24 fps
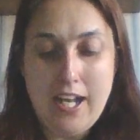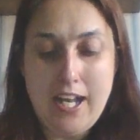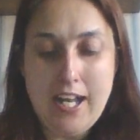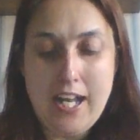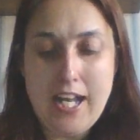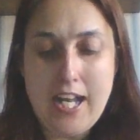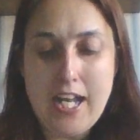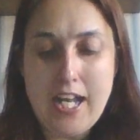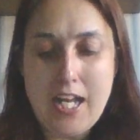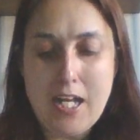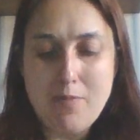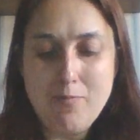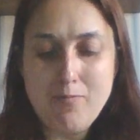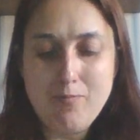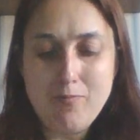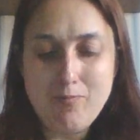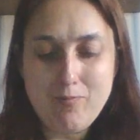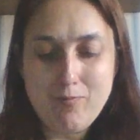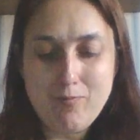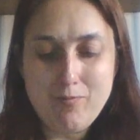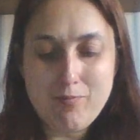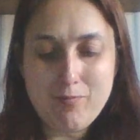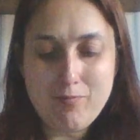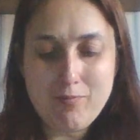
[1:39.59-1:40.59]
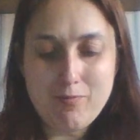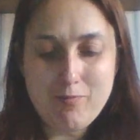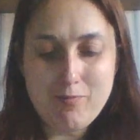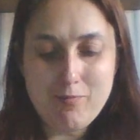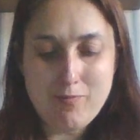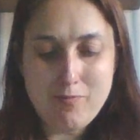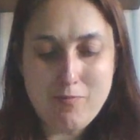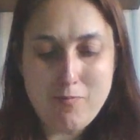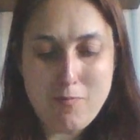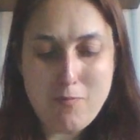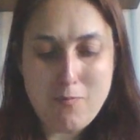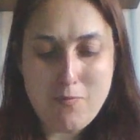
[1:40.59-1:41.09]
um,
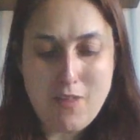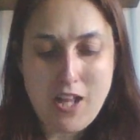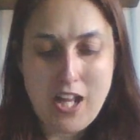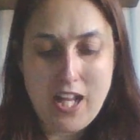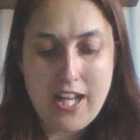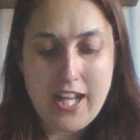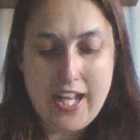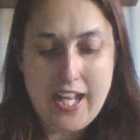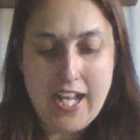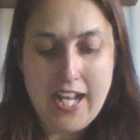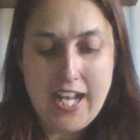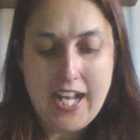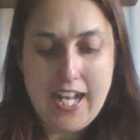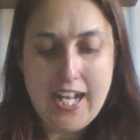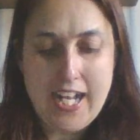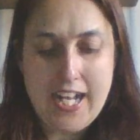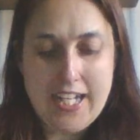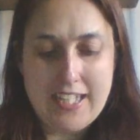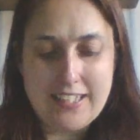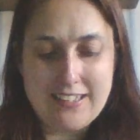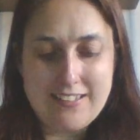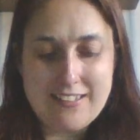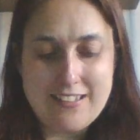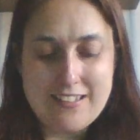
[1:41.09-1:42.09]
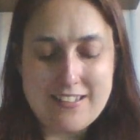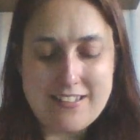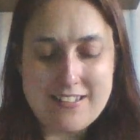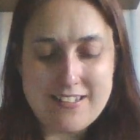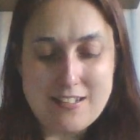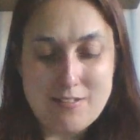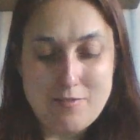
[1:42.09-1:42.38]
and